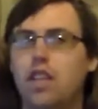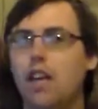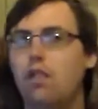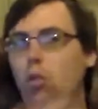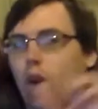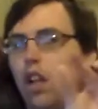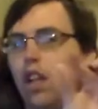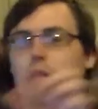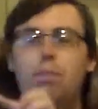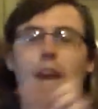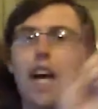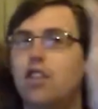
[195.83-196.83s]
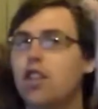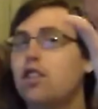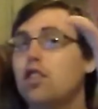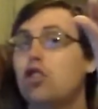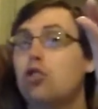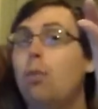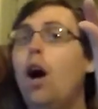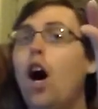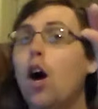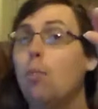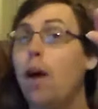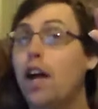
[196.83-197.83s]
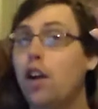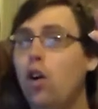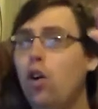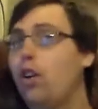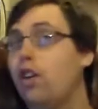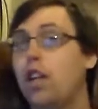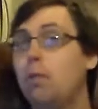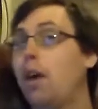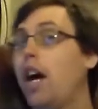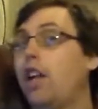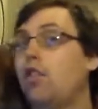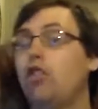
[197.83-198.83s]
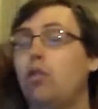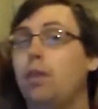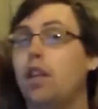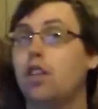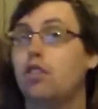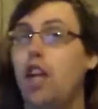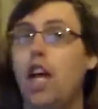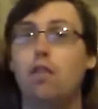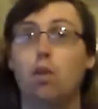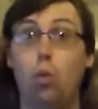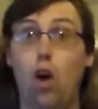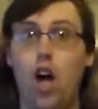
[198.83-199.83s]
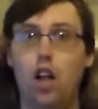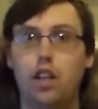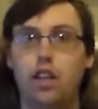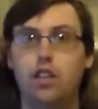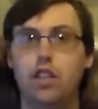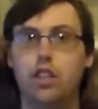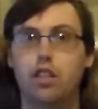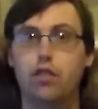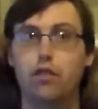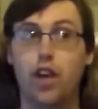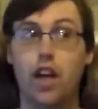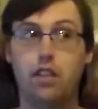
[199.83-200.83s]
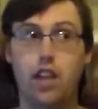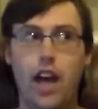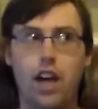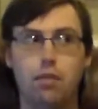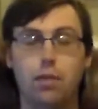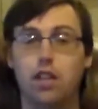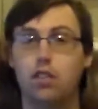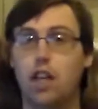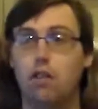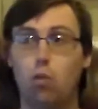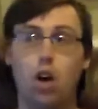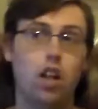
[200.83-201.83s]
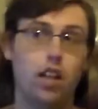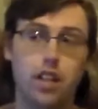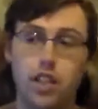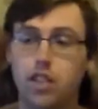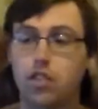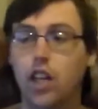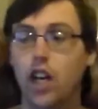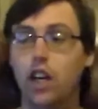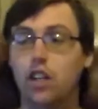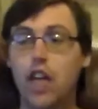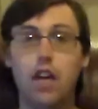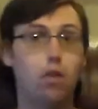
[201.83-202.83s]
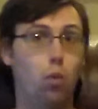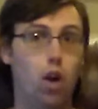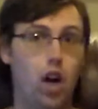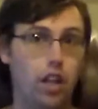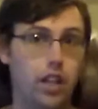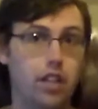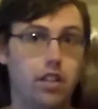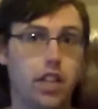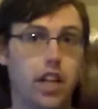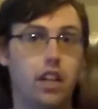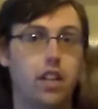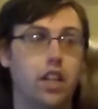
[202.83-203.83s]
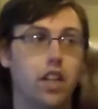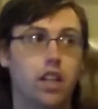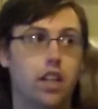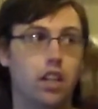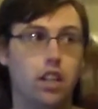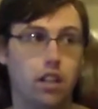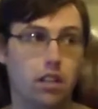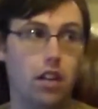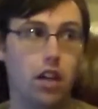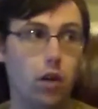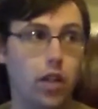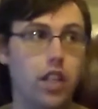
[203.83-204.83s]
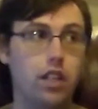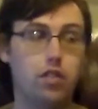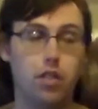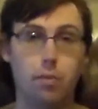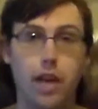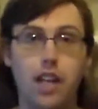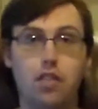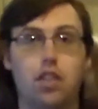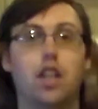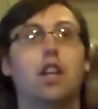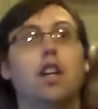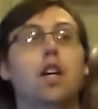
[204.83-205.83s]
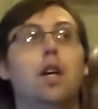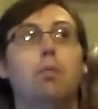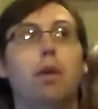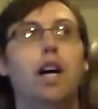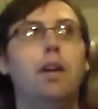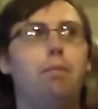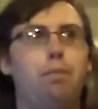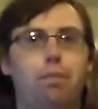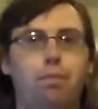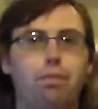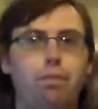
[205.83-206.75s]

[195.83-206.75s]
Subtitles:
David Walland, by just a small minority, mind you, because David Walland is fantastic. Because David Walland is David Walland, and you know, he's amazing, but